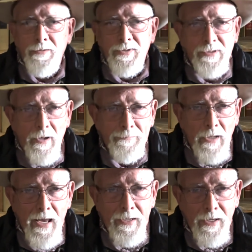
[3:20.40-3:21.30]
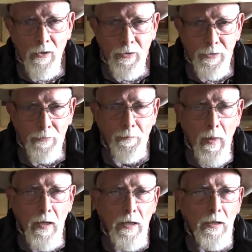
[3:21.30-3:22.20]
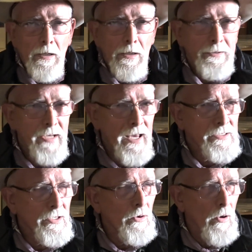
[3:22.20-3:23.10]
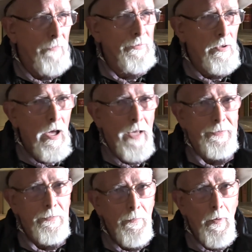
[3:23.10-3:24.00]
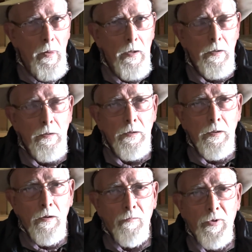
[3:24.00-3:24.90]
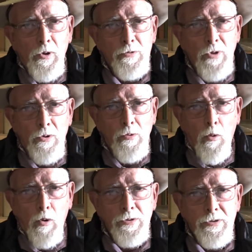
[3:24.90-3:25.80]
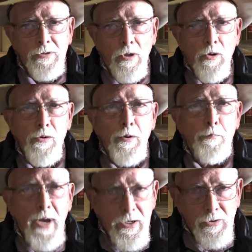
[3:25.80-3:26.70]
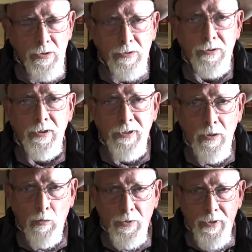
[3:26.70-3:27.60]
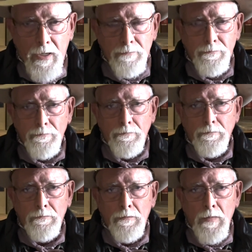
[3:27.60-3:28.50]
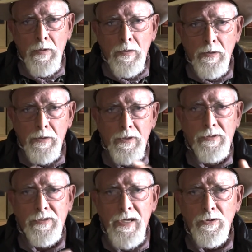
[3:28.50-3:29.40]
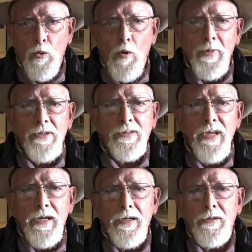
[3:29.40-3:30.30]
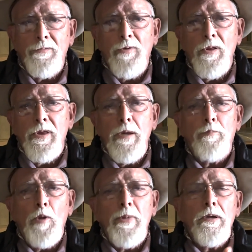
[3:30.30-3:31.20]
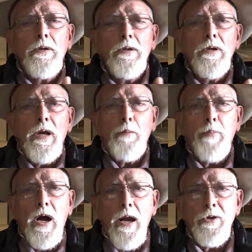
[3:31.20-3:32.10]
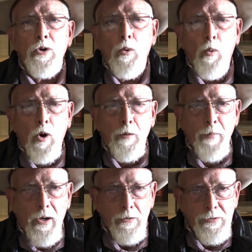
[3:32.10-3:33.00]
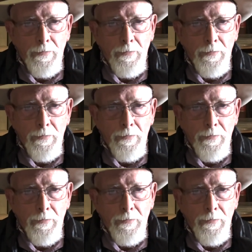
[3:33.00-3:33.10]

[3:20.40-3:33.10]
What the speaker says: stuff landing on you. It takes an awful lot for those horses to learn the patience to deal with that. In this scene, the woman is seated at the front of the implement and behind her work mares.